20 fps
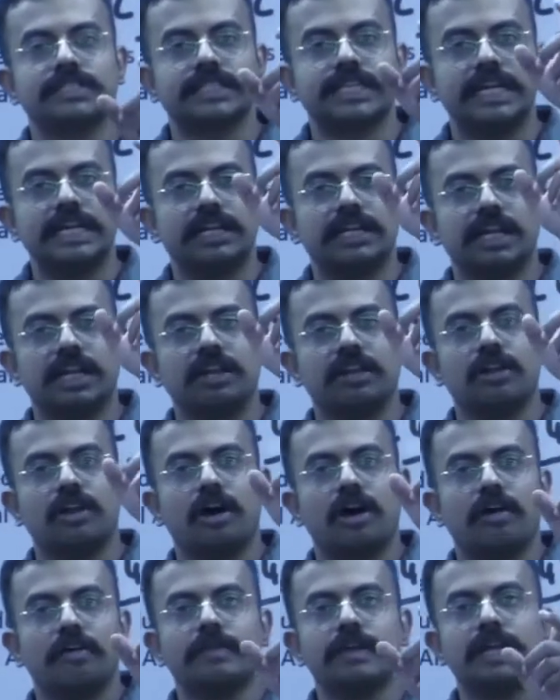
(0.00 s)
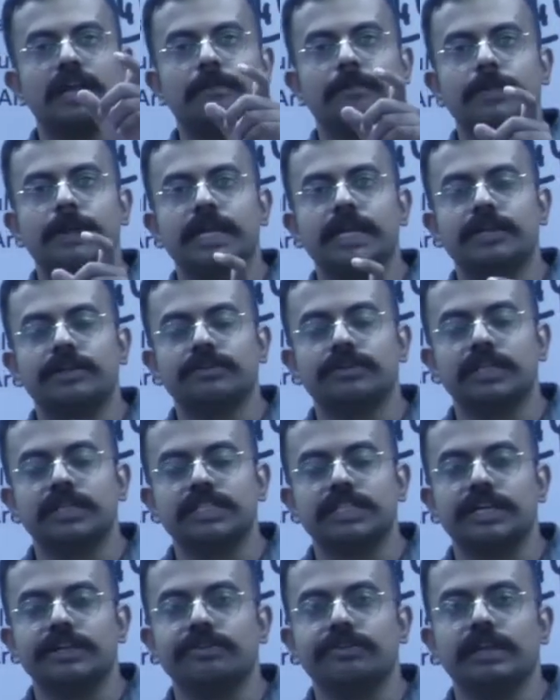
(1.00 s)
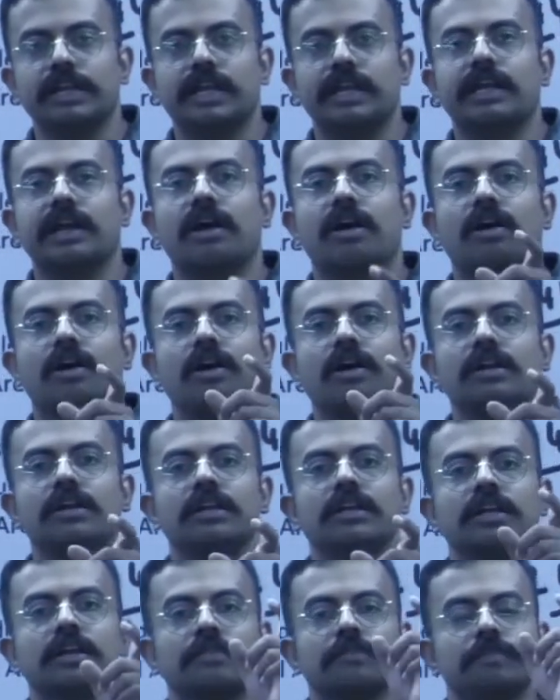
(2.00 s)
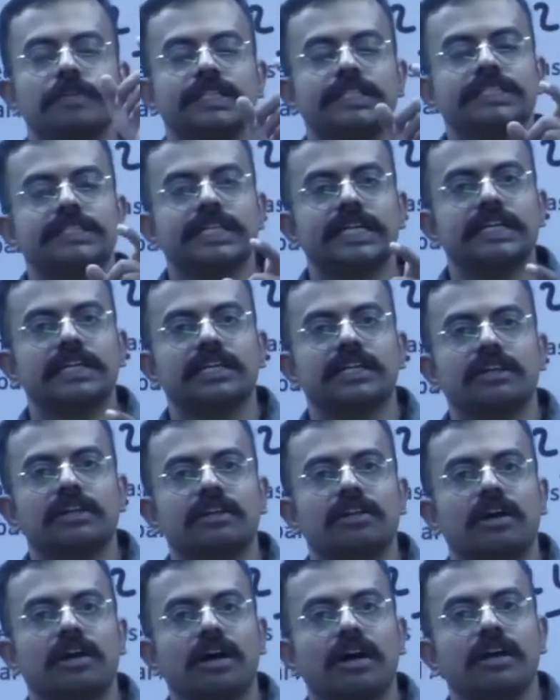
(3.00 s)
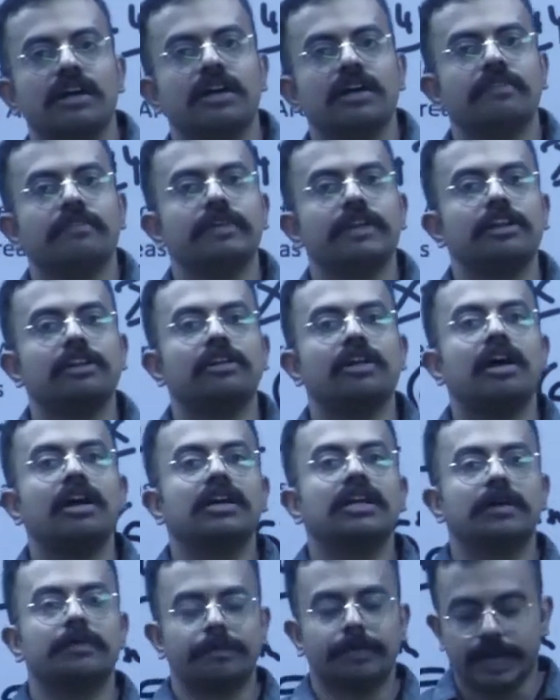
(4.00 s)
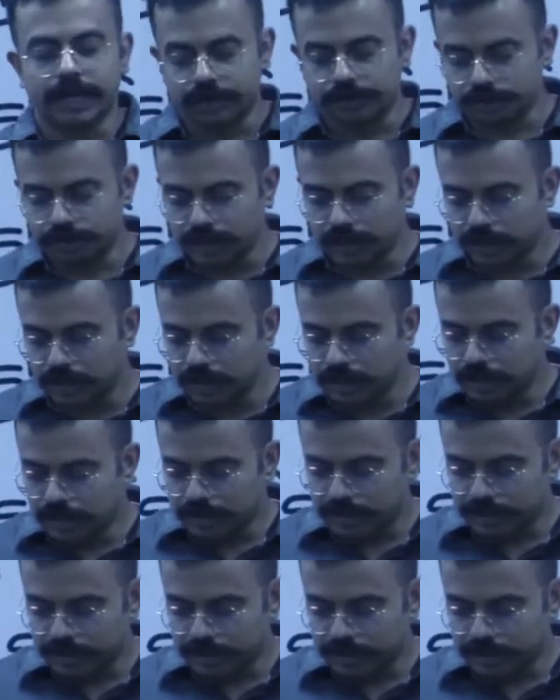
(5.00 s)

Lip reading: central law will apply to the scheduled area, or which central law will not apply to the